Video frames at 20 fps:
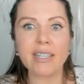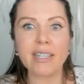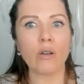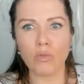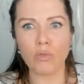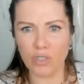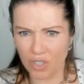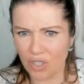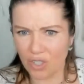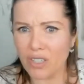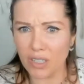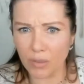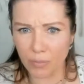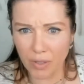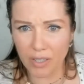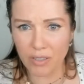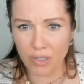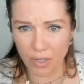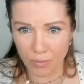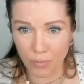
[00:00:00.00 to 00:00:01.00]
I would still
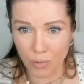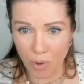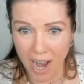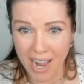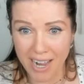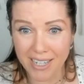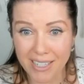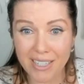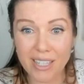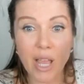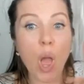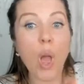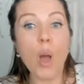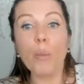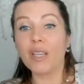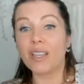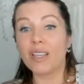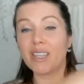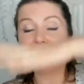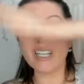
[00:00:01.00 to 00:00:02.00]
be surprised.
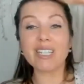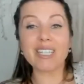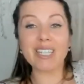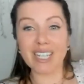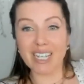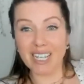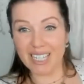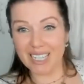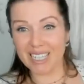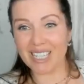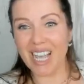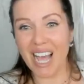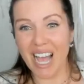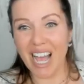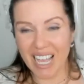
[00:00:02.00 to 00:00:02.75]
But this is,